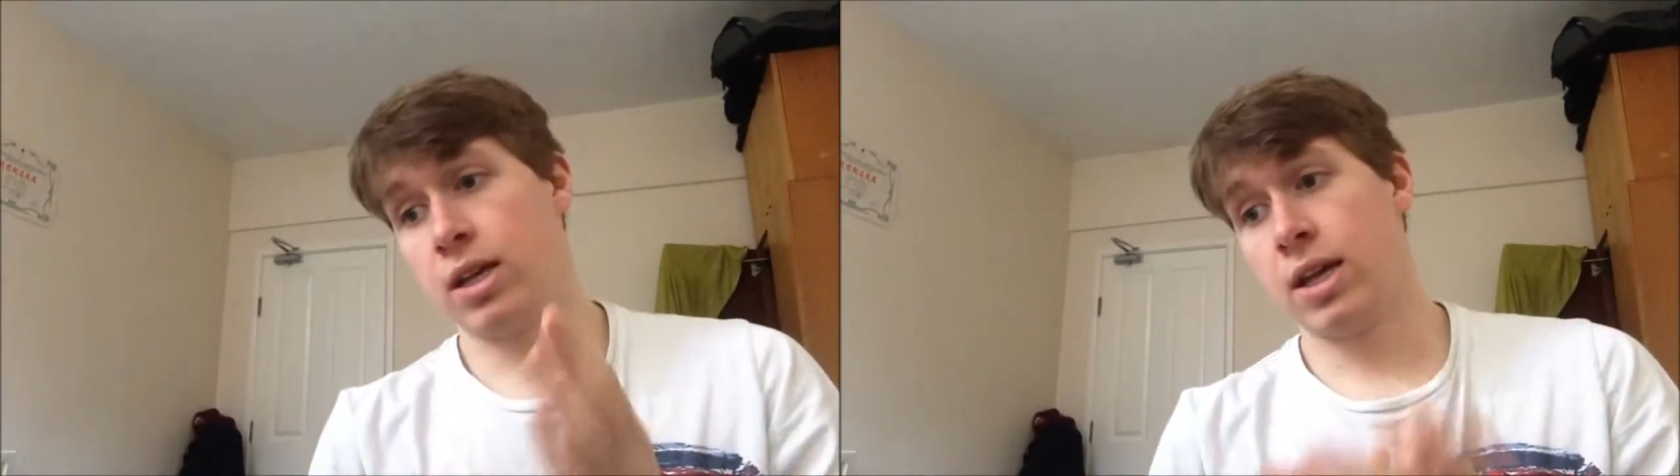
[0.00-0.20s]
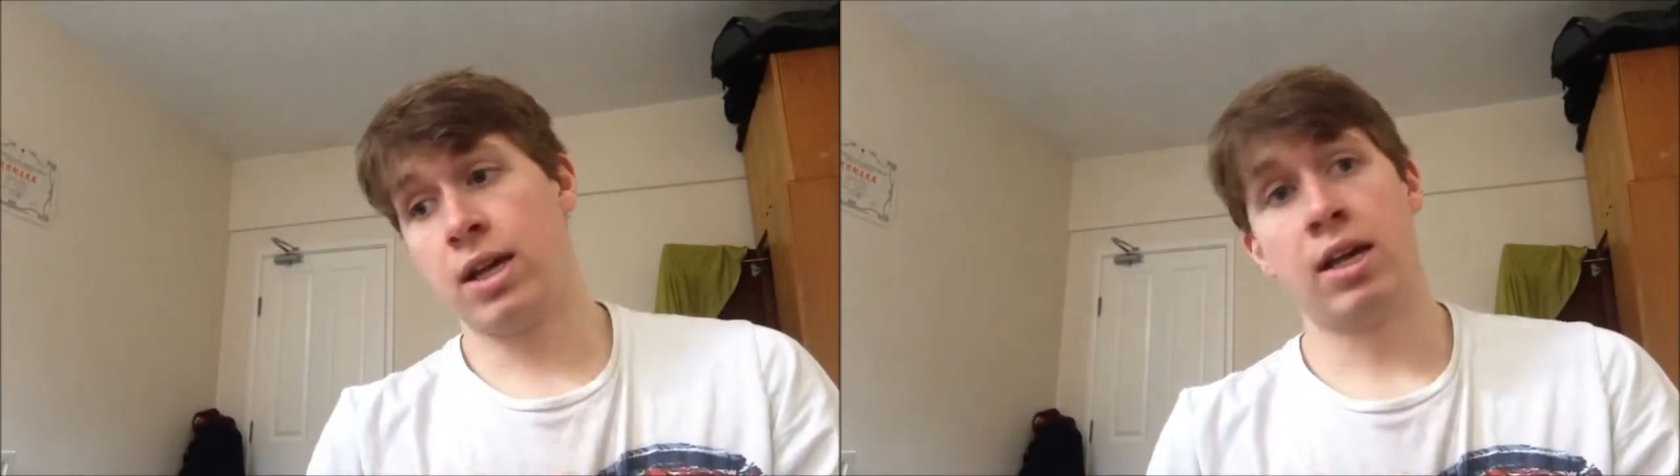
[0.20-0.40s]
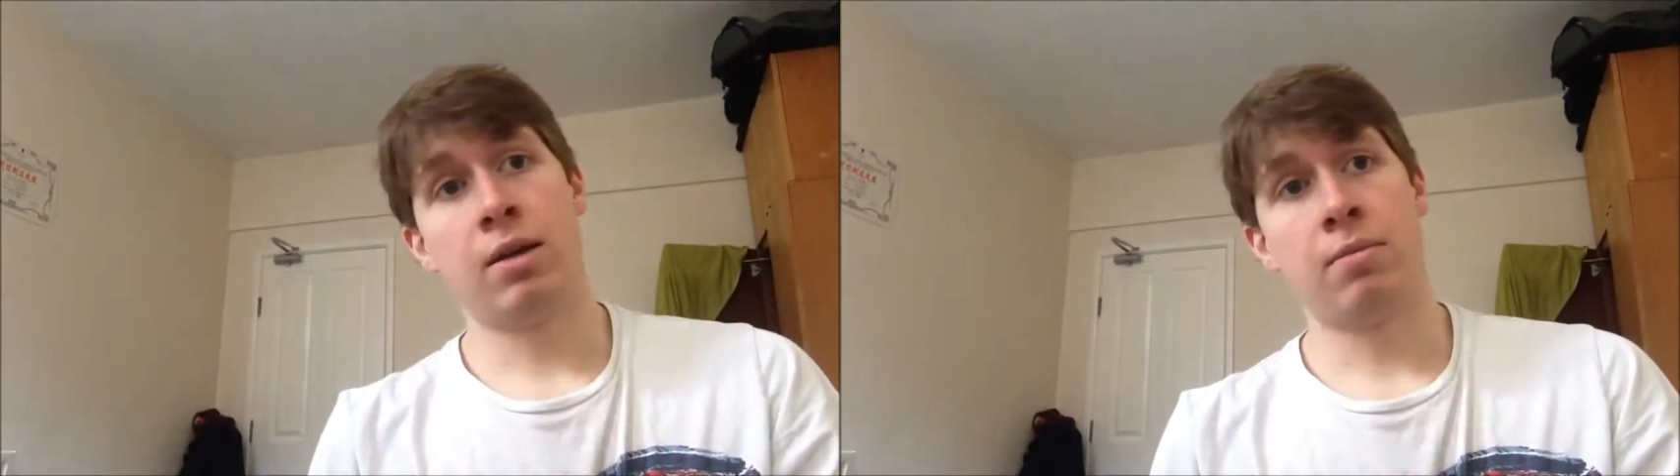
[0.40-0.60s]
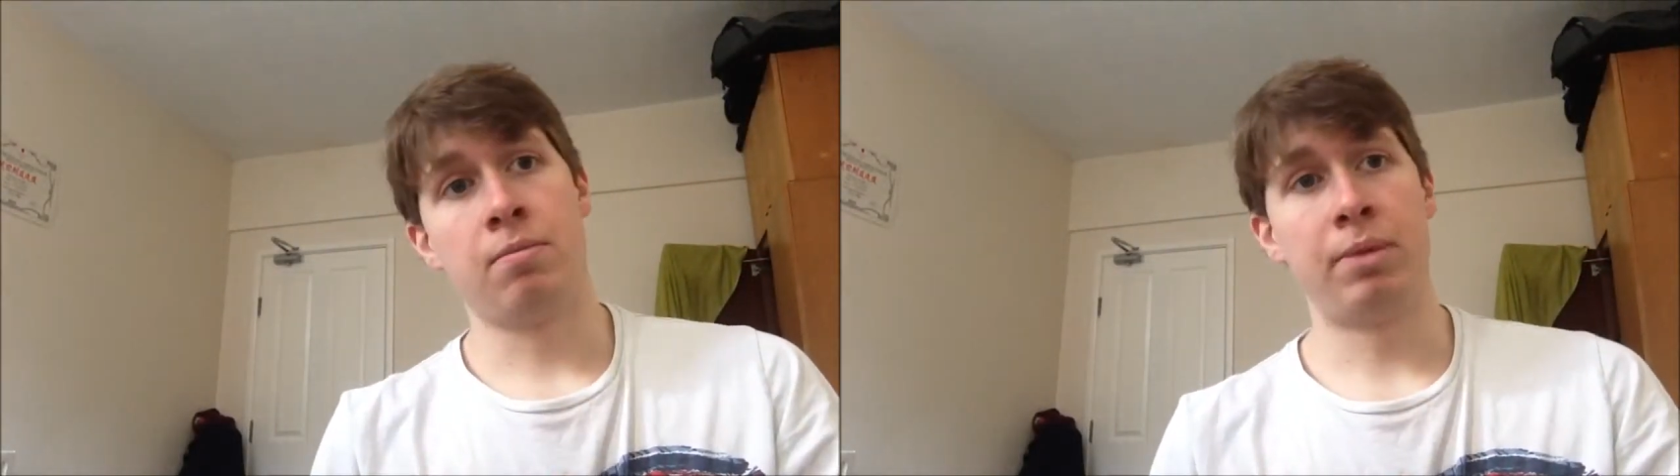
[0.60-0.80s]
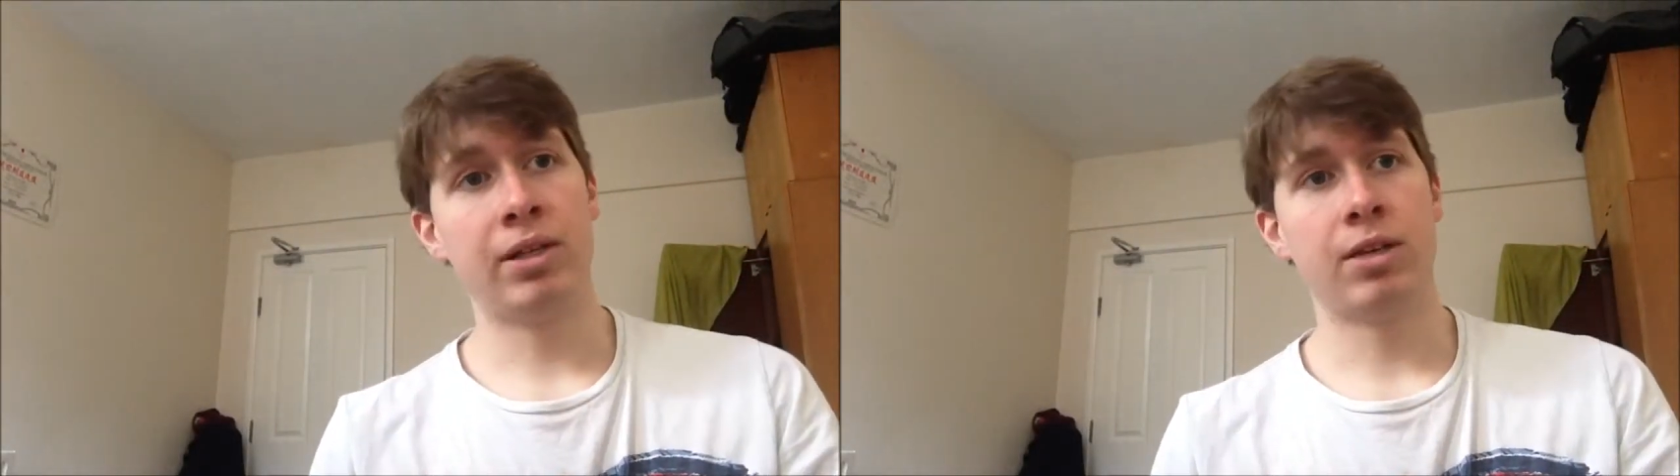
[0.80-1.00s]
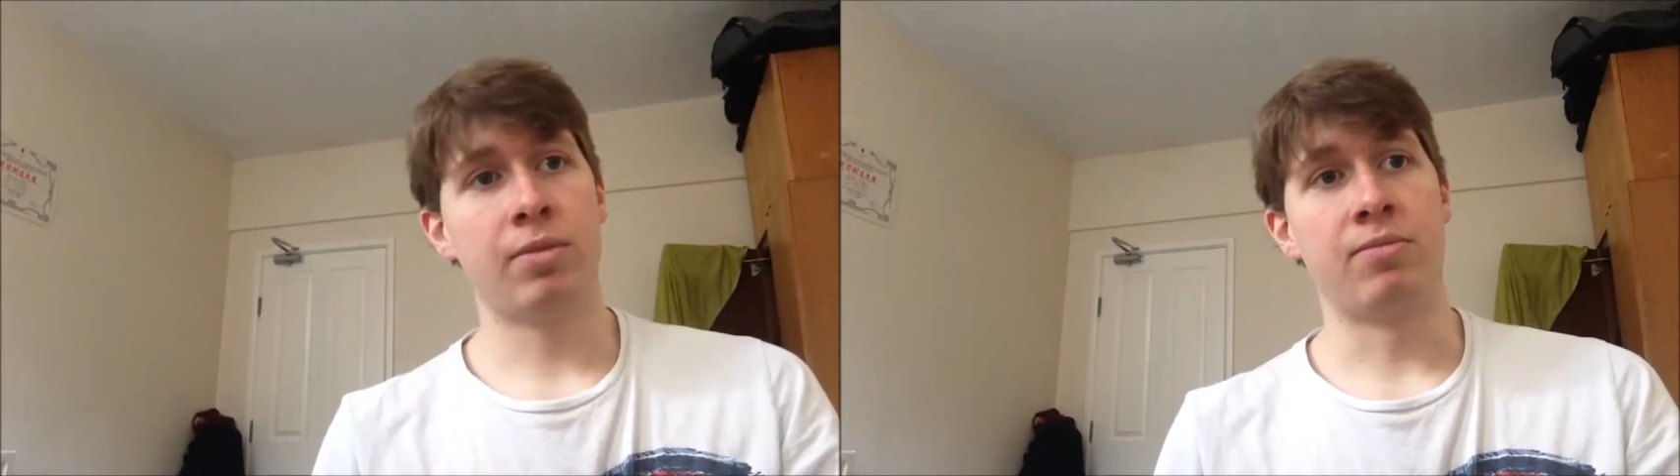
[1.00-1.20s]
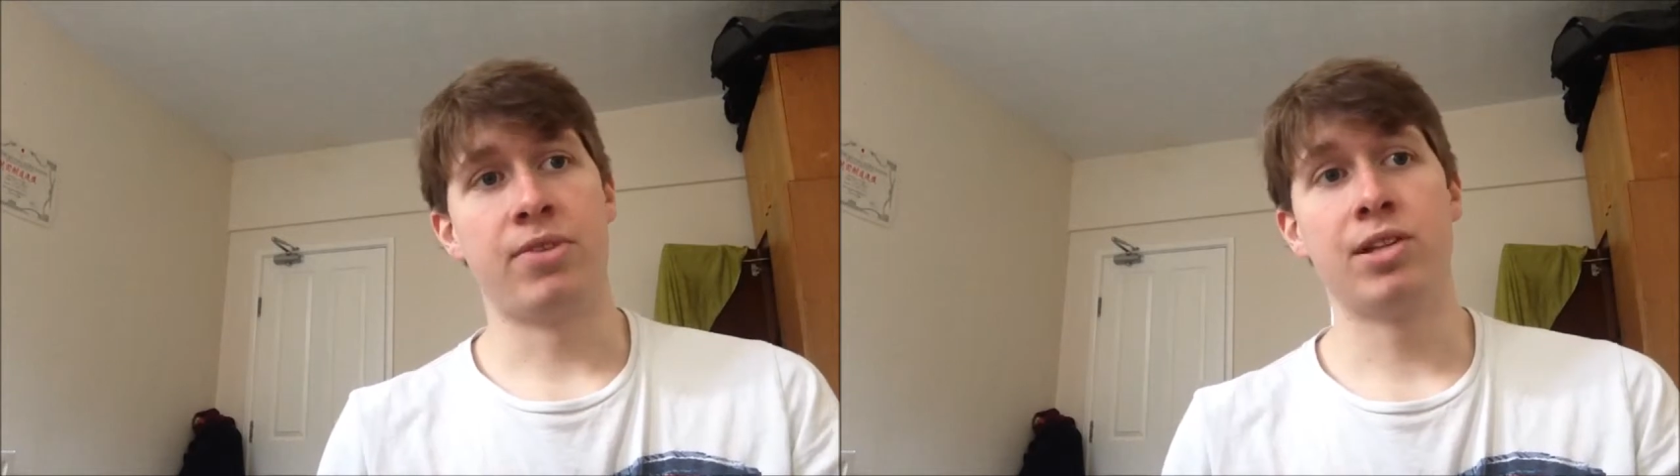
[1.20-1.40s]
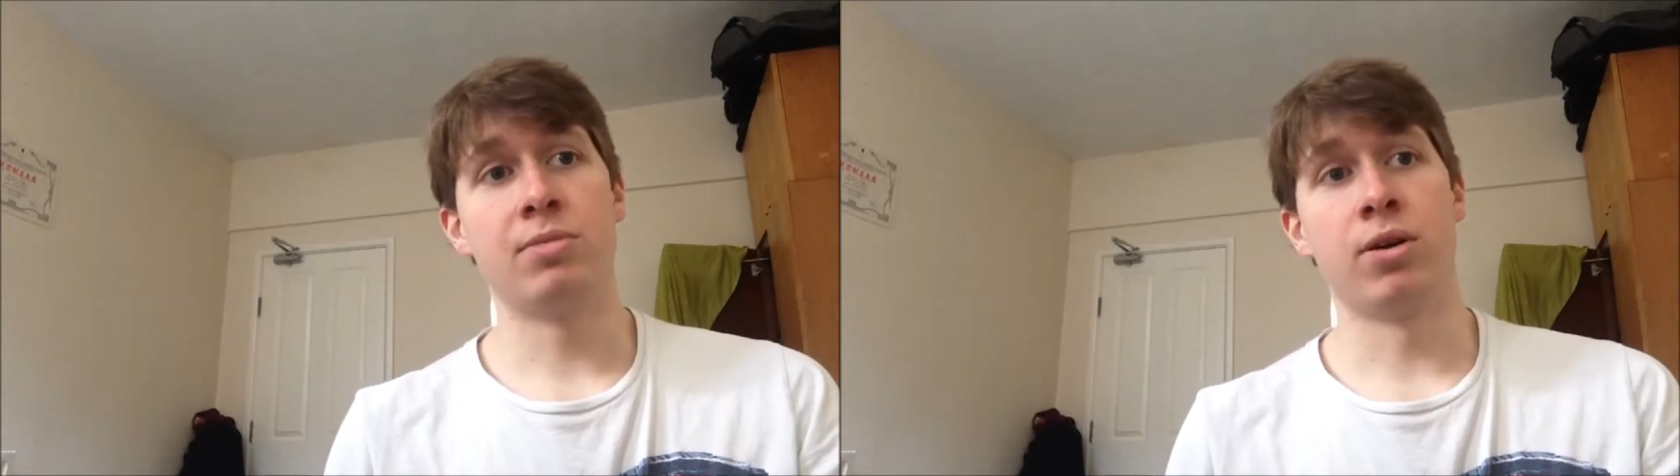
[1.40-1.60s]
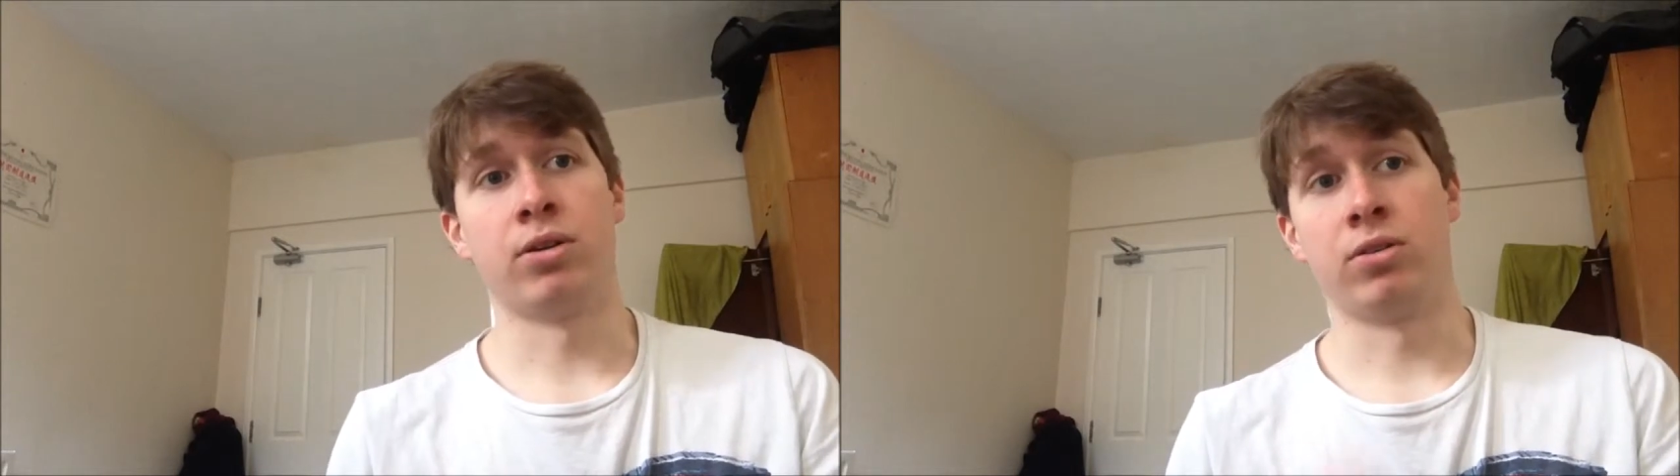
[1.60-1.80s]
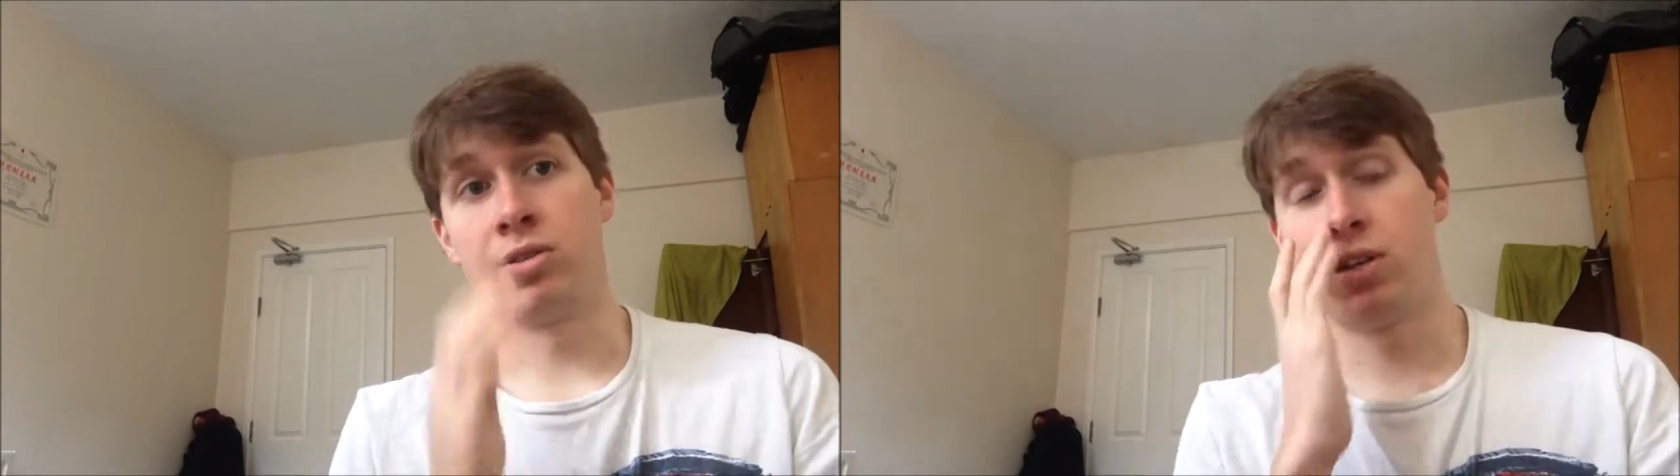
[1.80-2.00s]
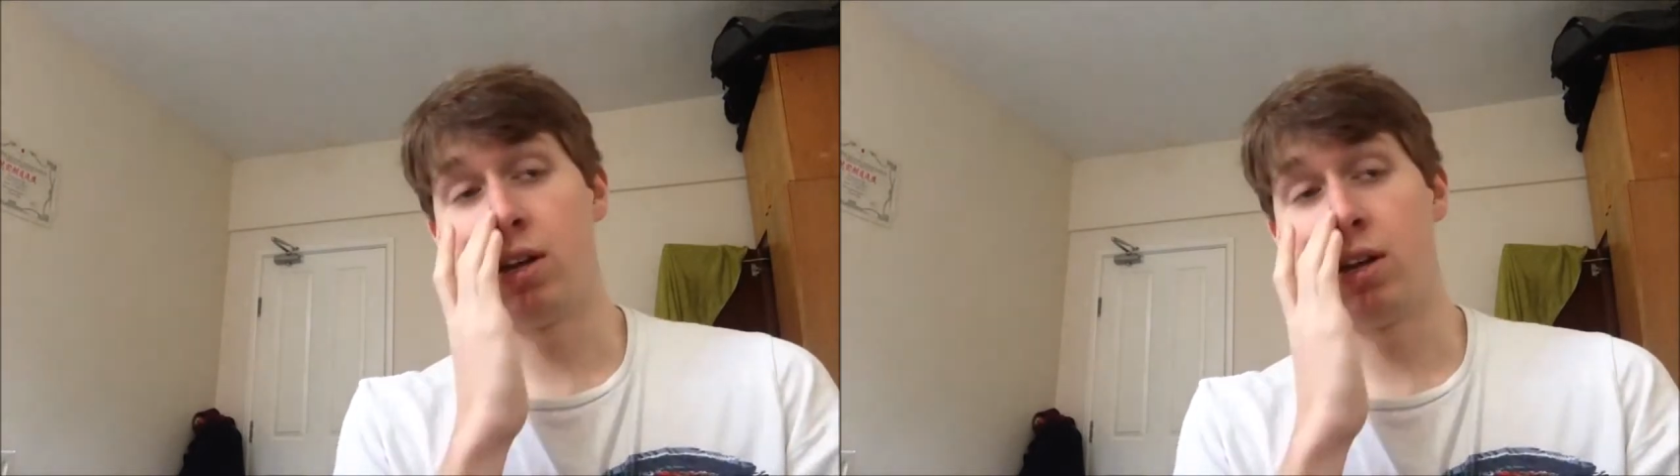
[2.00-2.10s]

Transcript: building up the Infinity models.